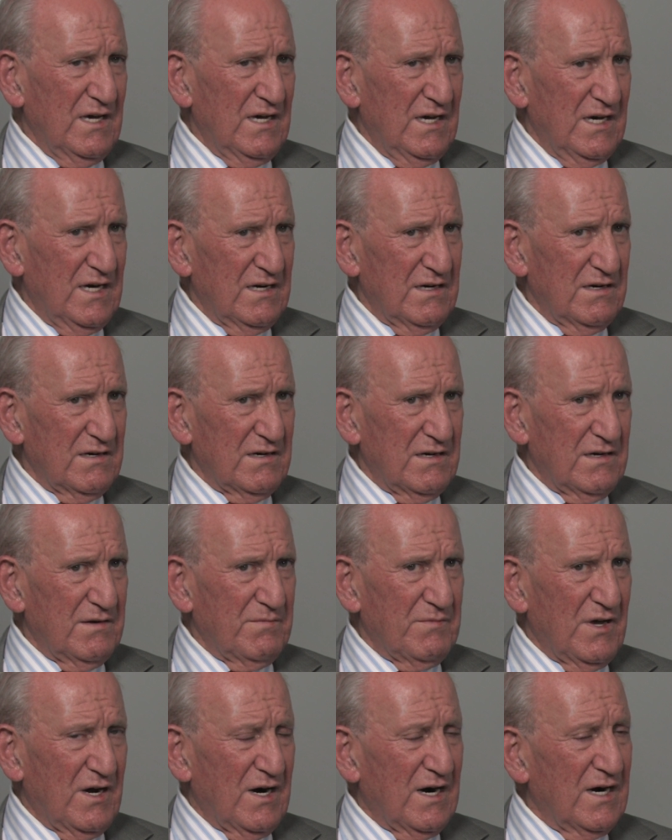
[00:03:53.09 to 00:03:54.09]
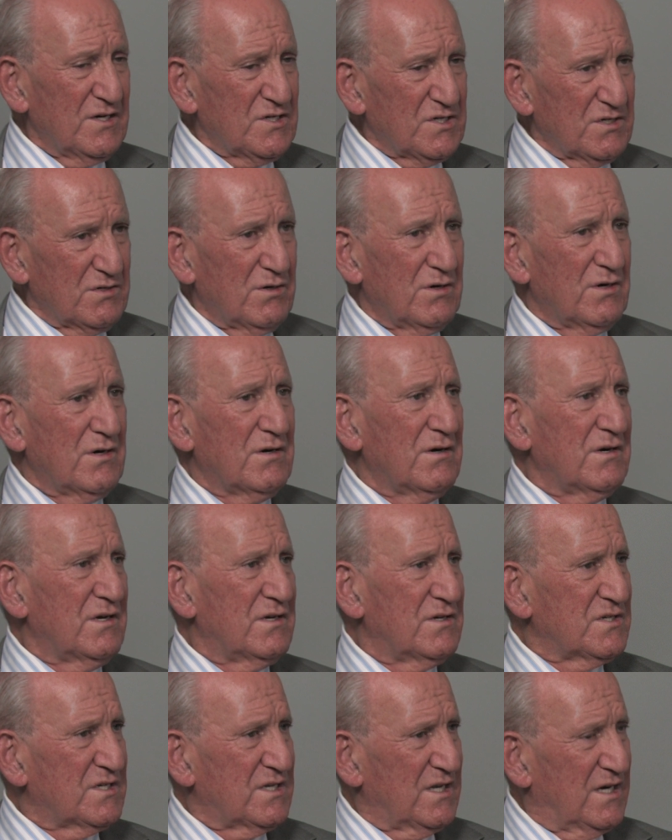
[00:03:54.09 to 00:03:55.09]
And our store
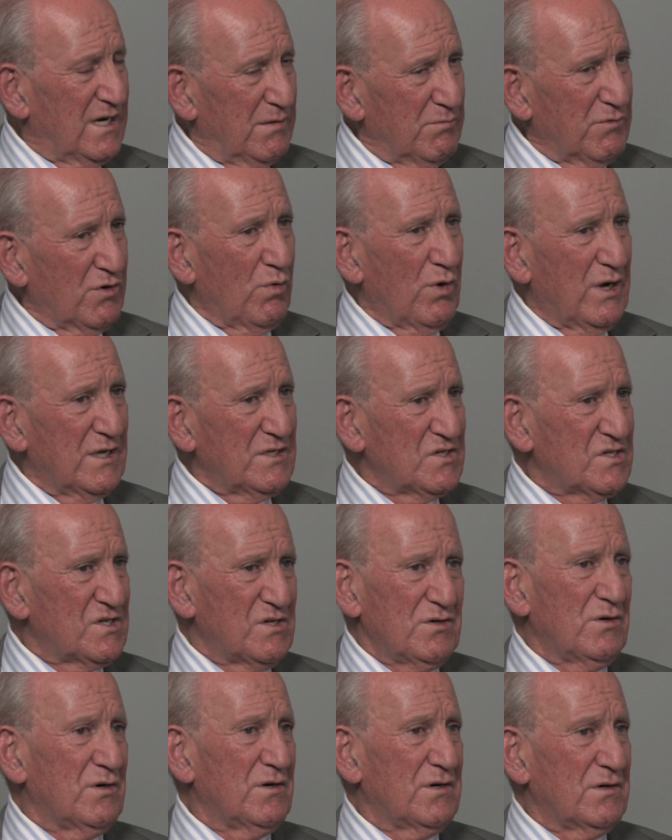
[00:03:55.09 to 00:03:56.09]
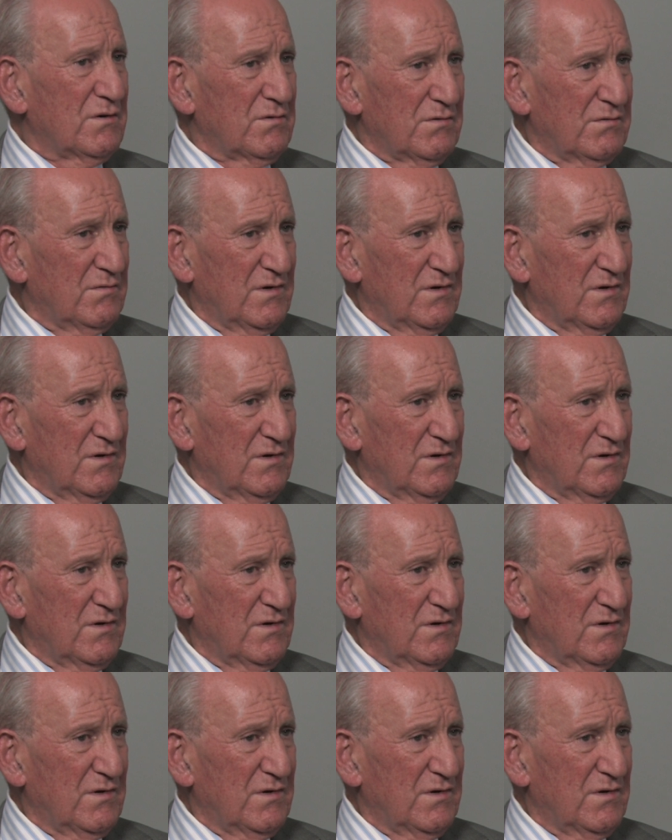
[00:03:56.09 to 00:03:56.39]
is the #1 store